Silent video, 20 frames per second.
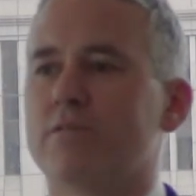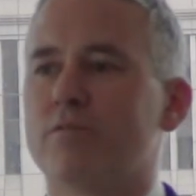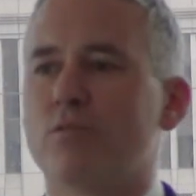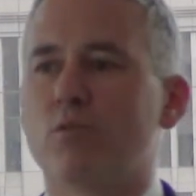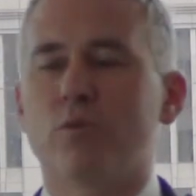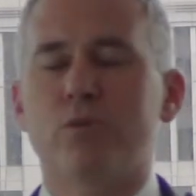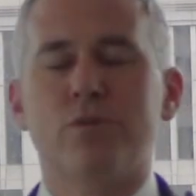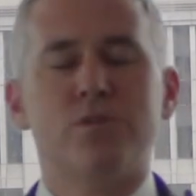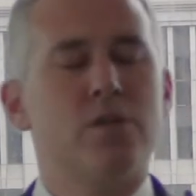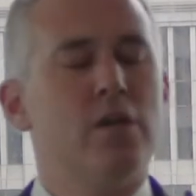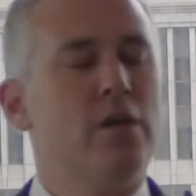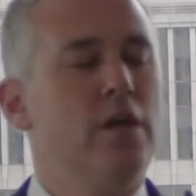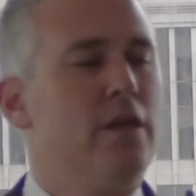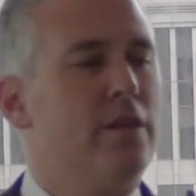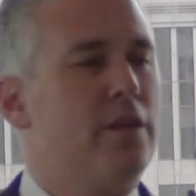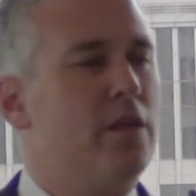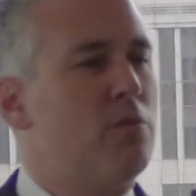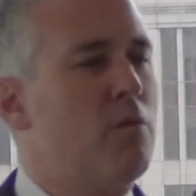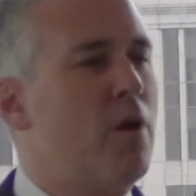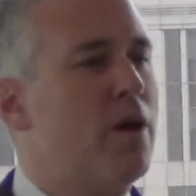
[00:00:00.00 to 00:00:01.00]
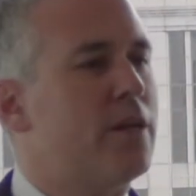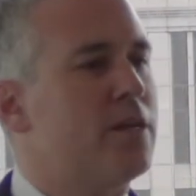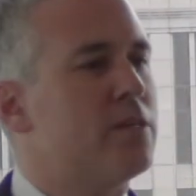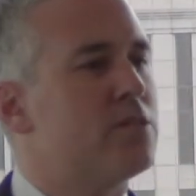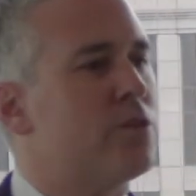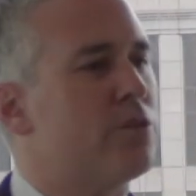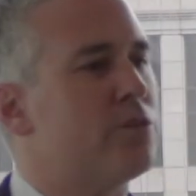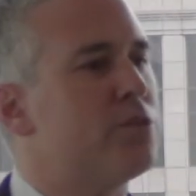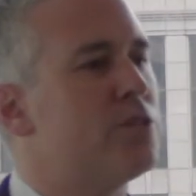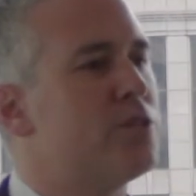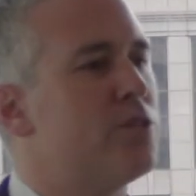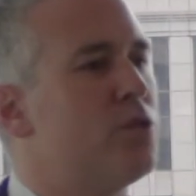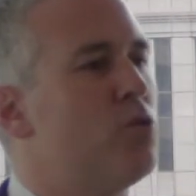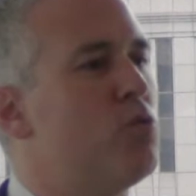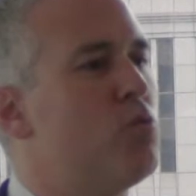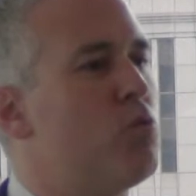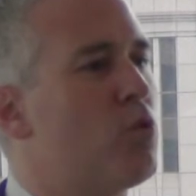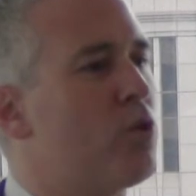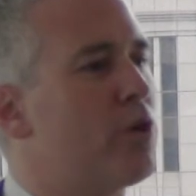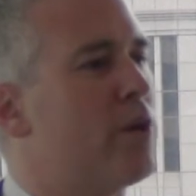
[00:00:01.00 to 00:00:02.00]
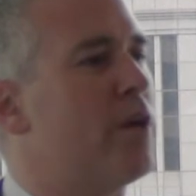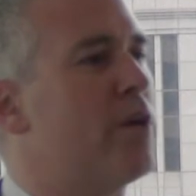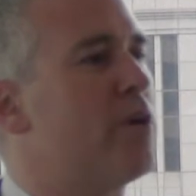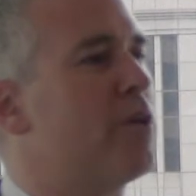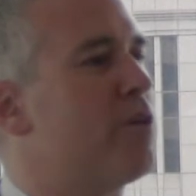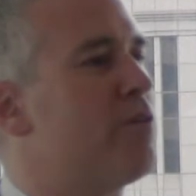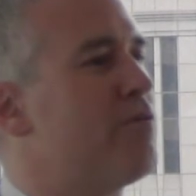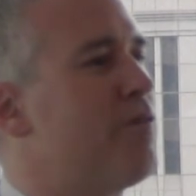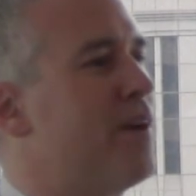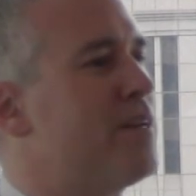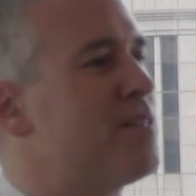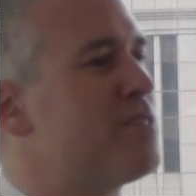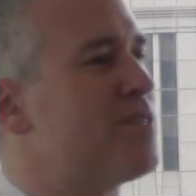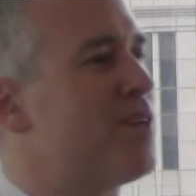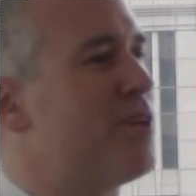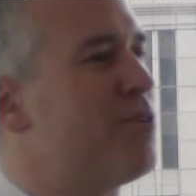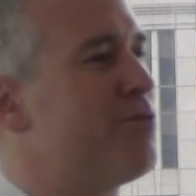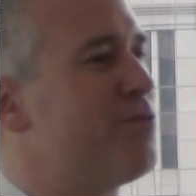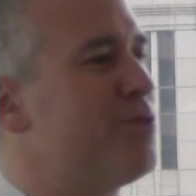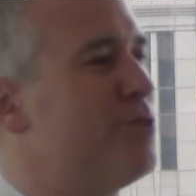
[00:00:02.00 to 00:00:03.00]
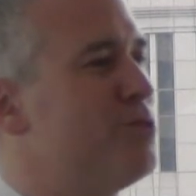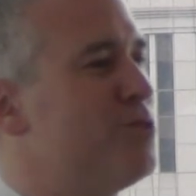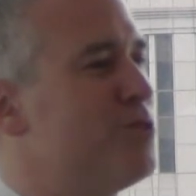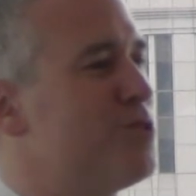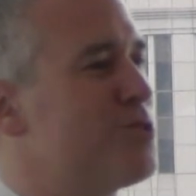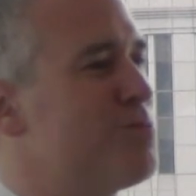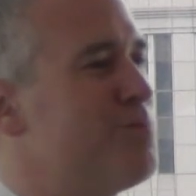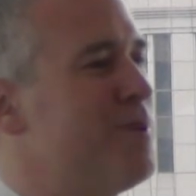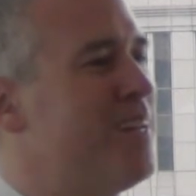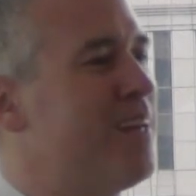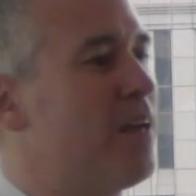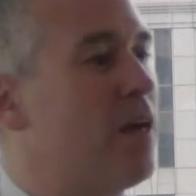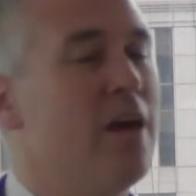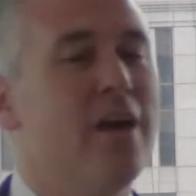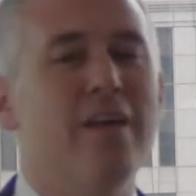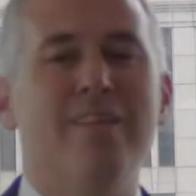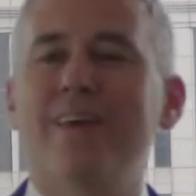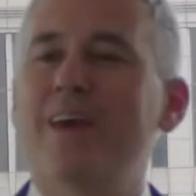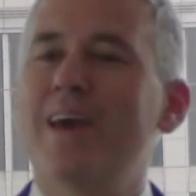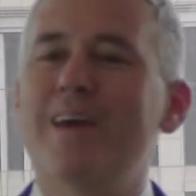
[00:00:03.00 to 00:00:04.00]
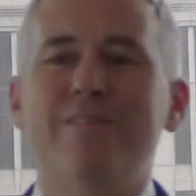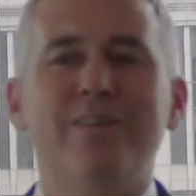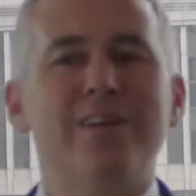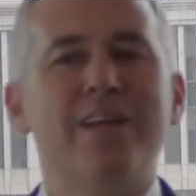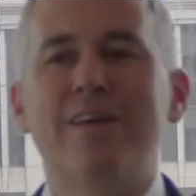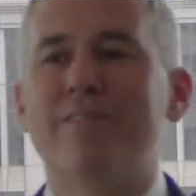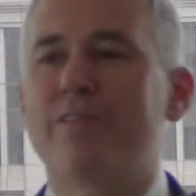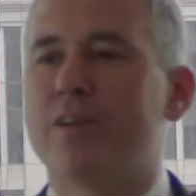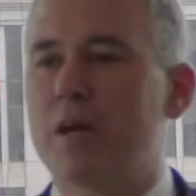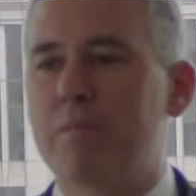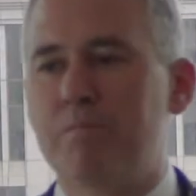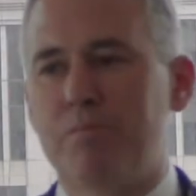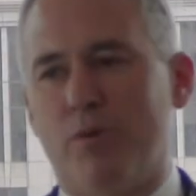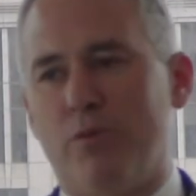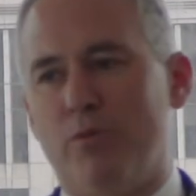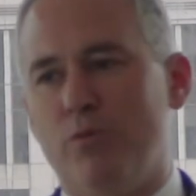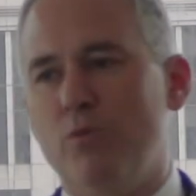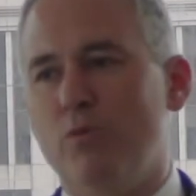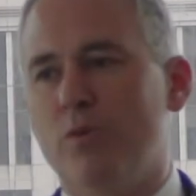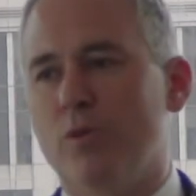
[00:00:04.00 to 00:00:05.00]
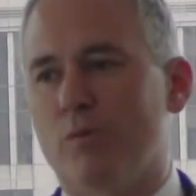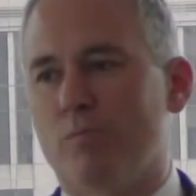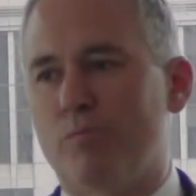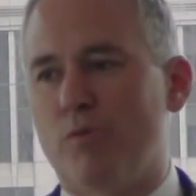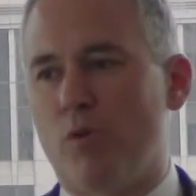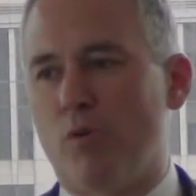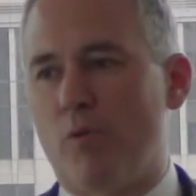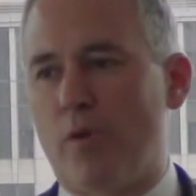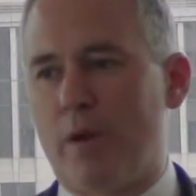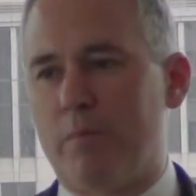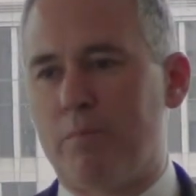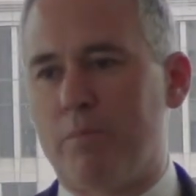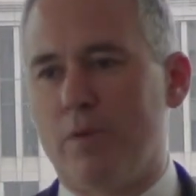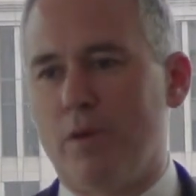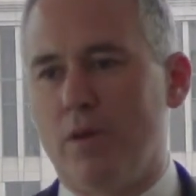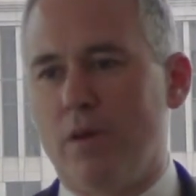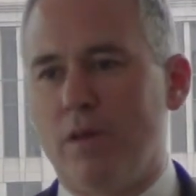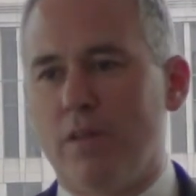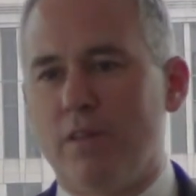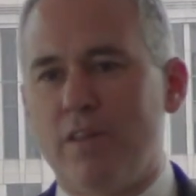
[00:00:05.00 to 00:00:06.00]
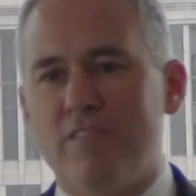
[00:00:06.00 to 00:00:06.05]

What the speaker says: And of course, the Iranians are still working on advanced centrifuges, meaning they haven't given up their nuclear program.